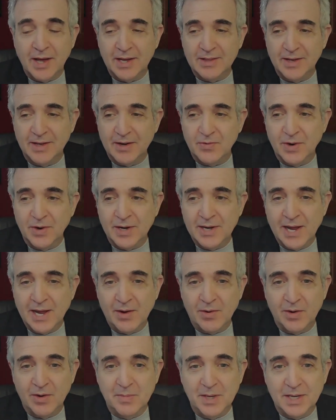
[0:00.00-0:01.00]
Like right now,
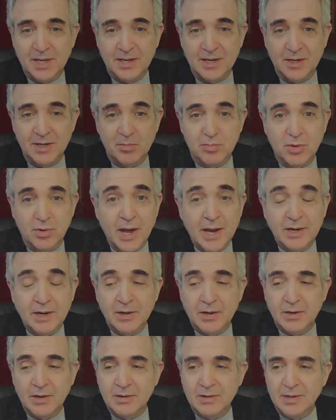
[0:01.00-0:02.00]
I'm making it
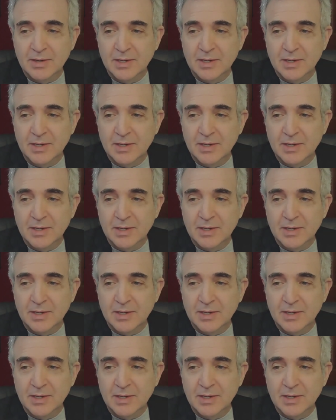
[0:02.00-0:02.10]
brighter.